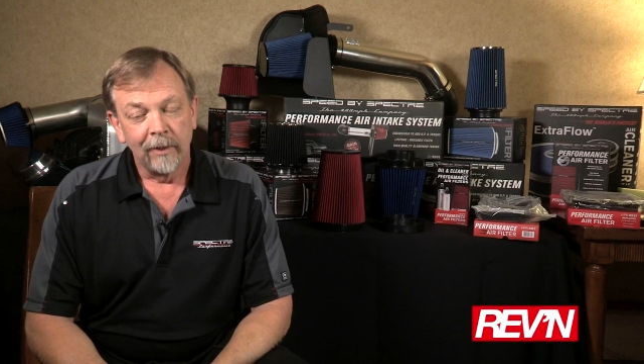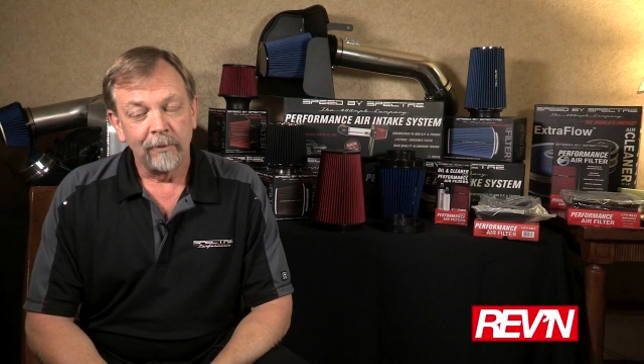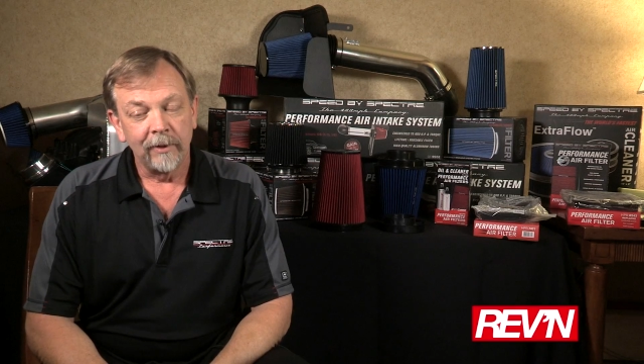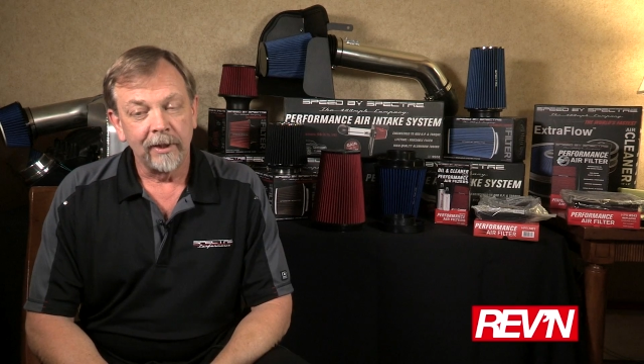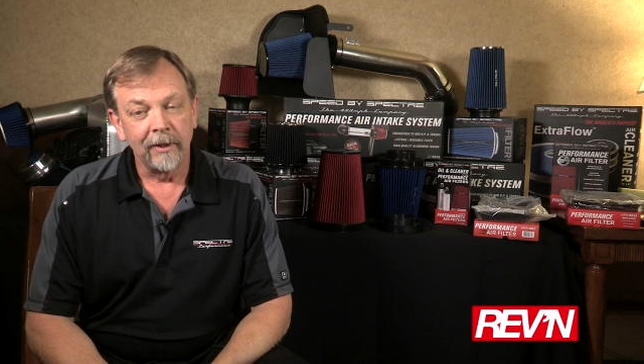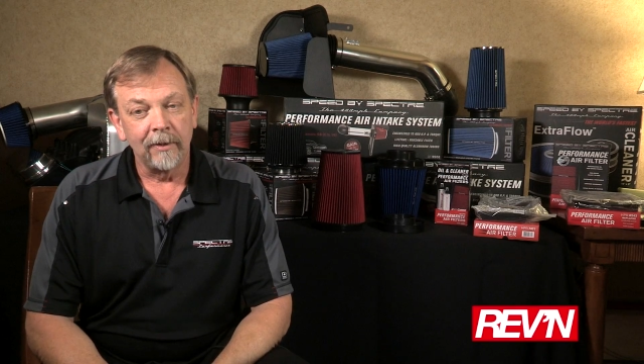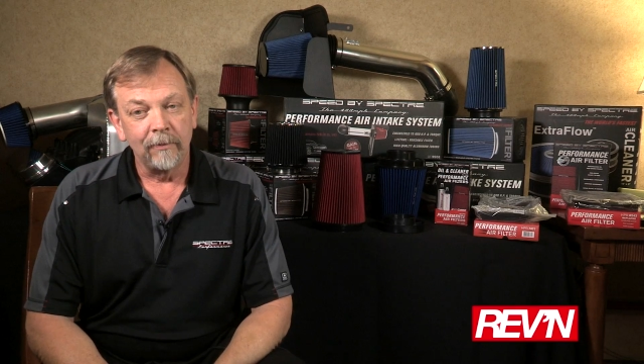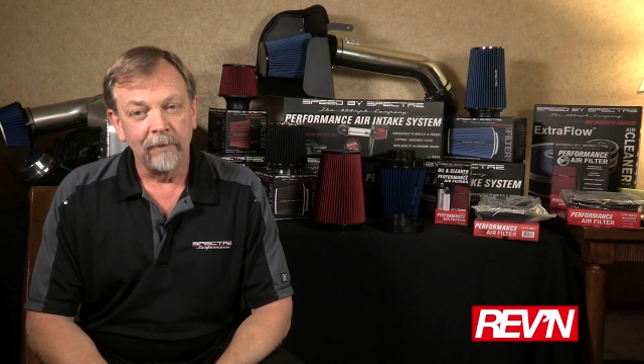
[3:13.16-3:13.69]

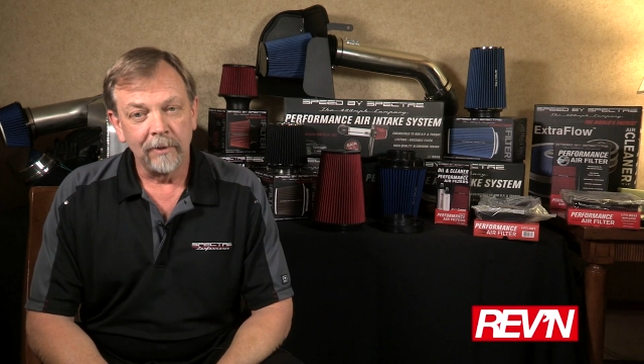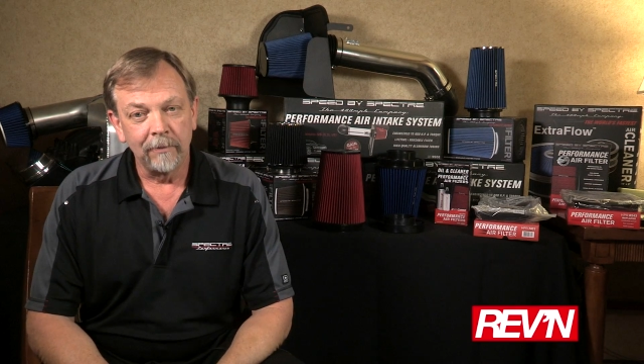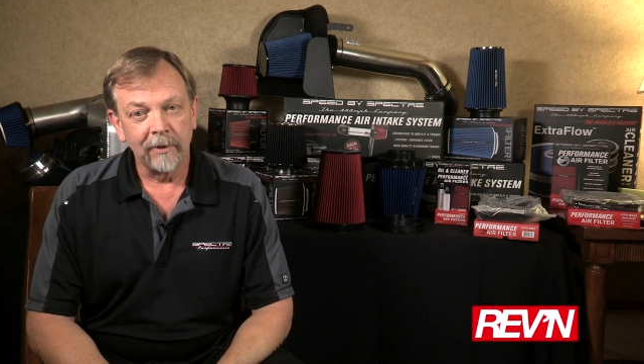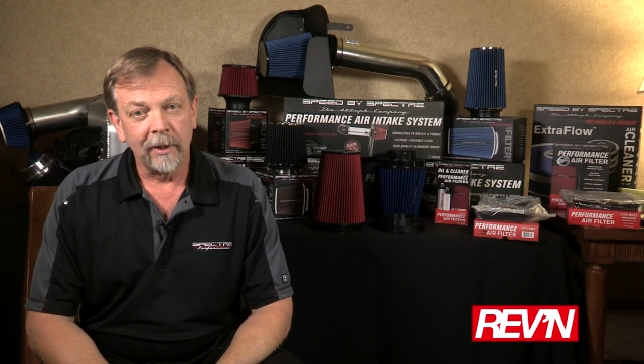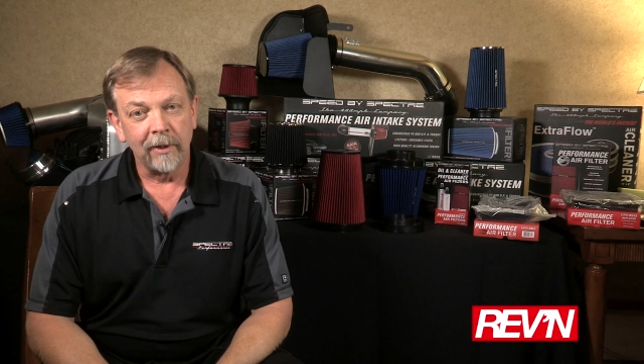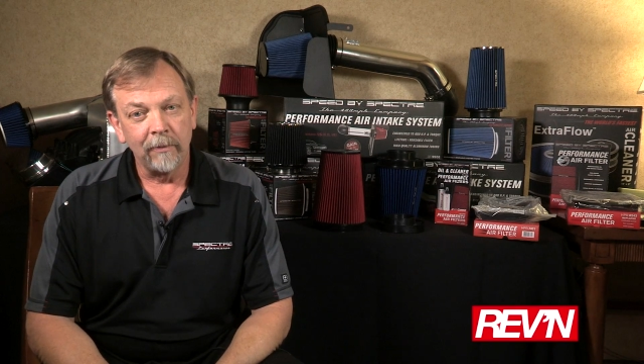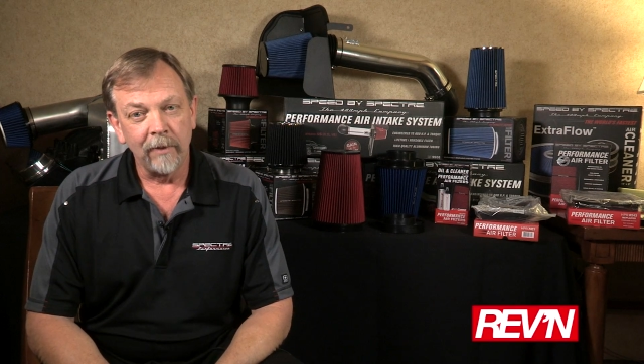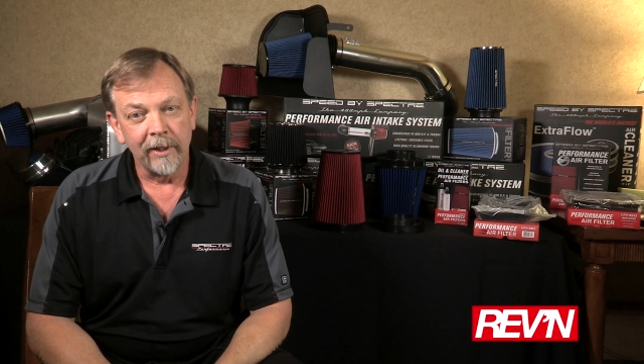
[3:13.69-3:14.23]
Well, what we're
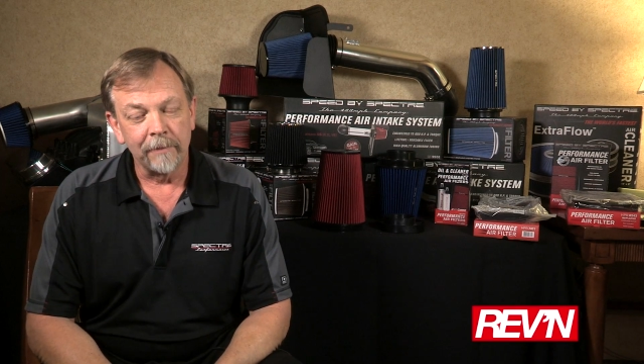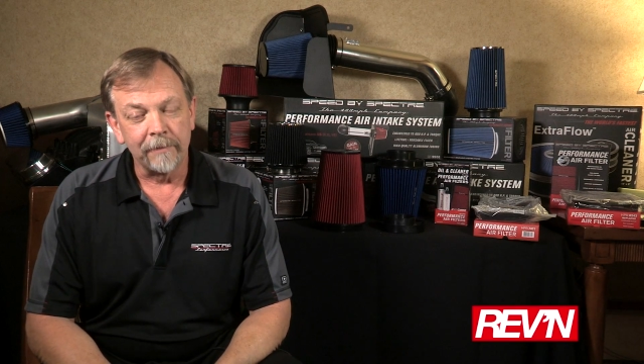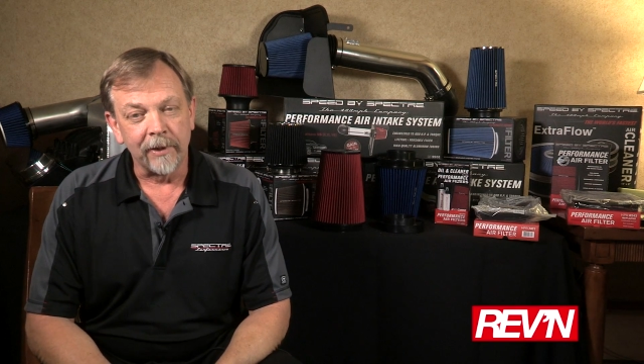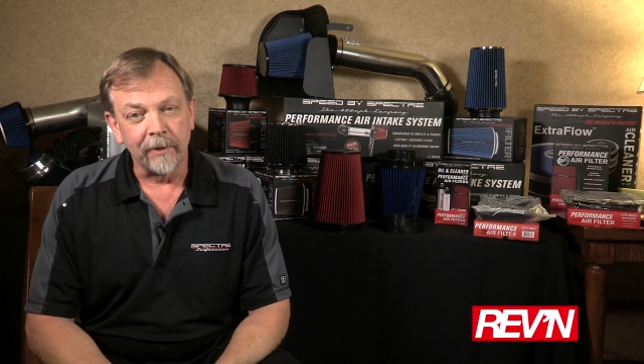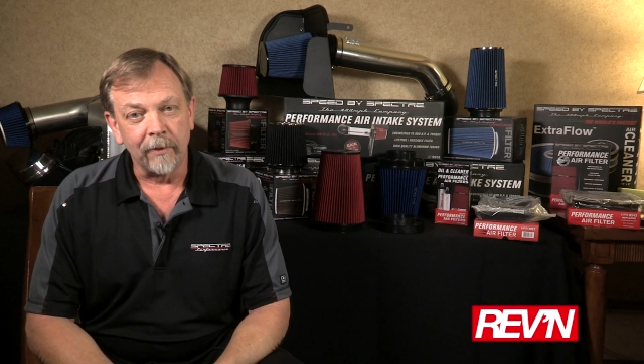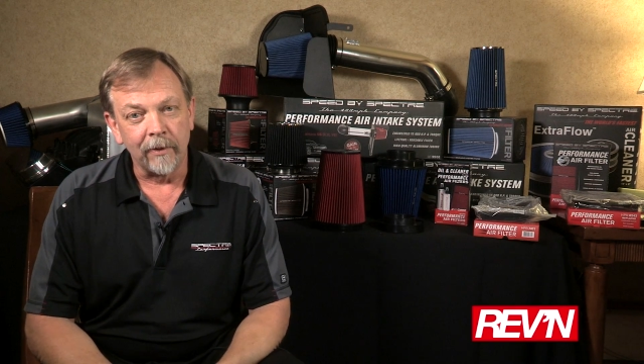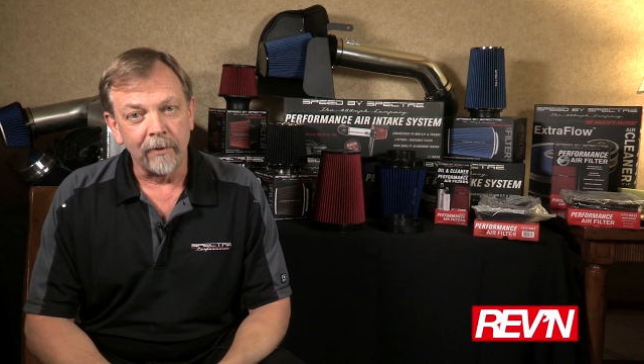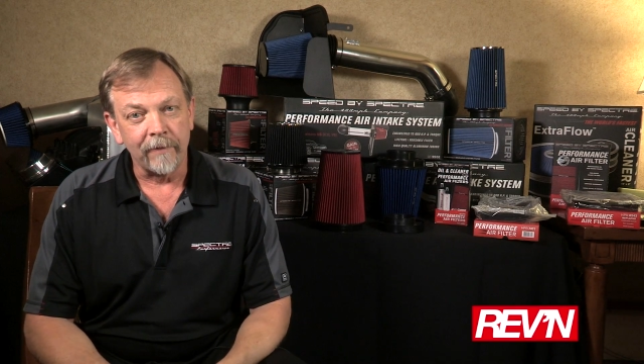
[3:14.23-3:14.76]
going to wind up doing,